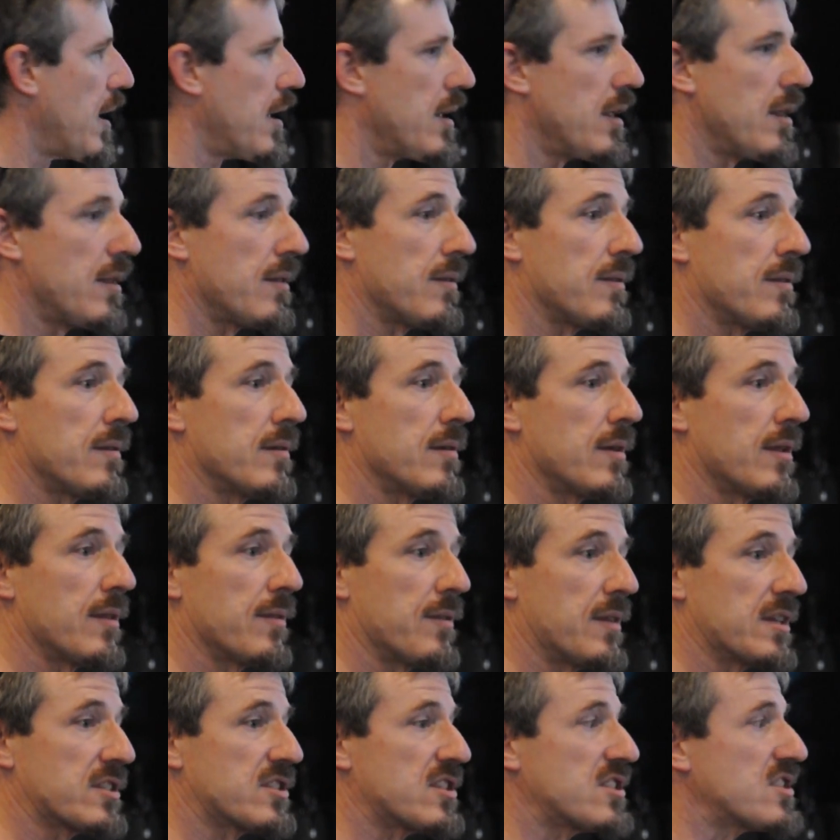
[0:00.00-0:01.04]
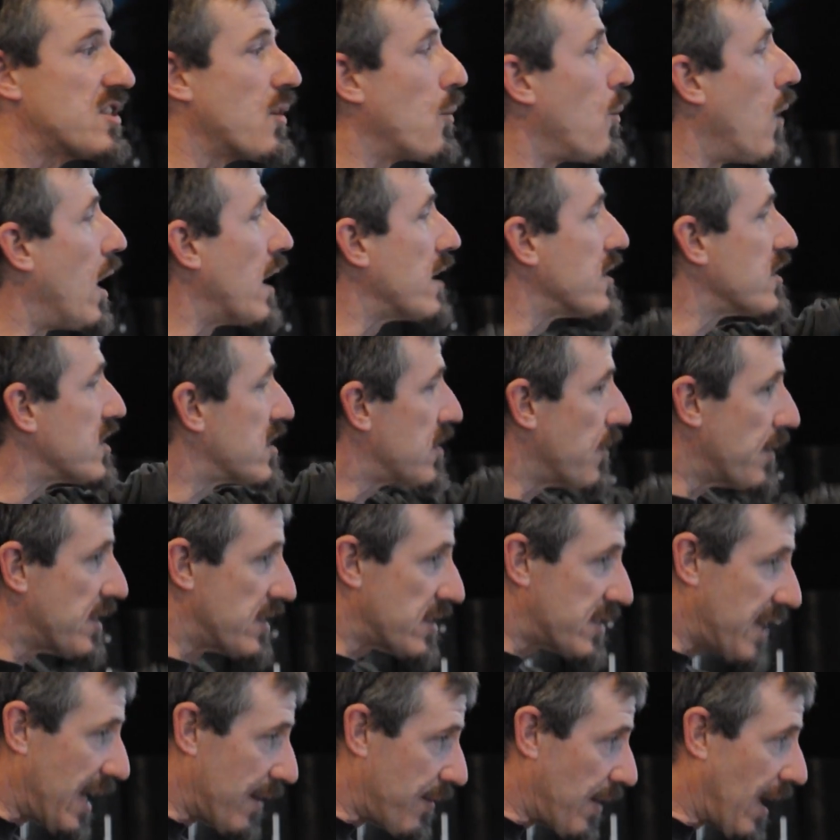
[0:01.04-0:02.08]
too many rooms.
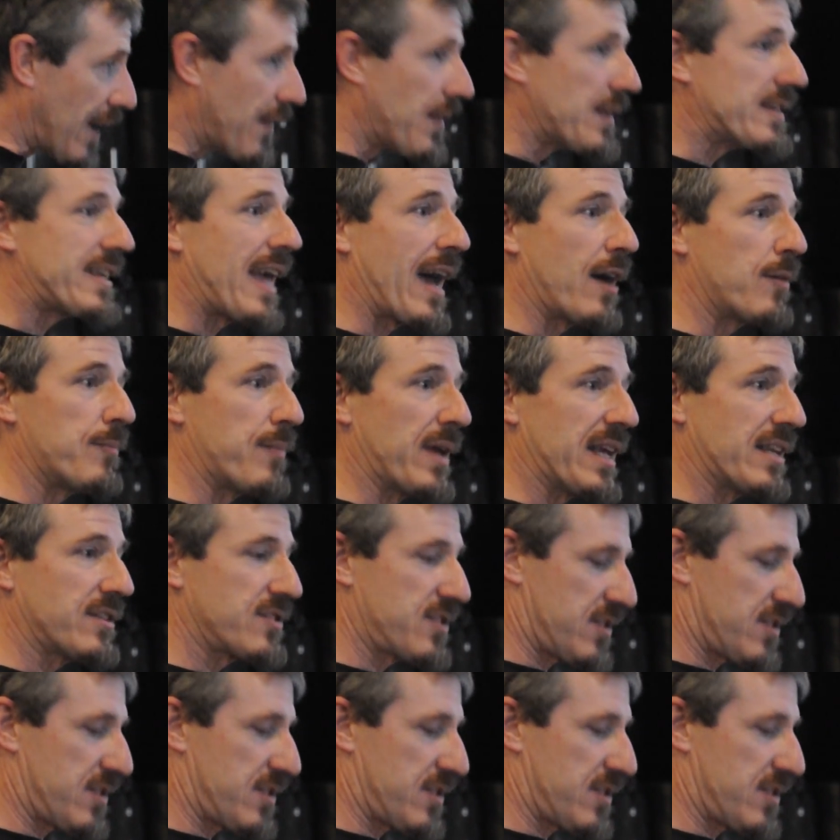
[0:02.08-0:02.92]
Little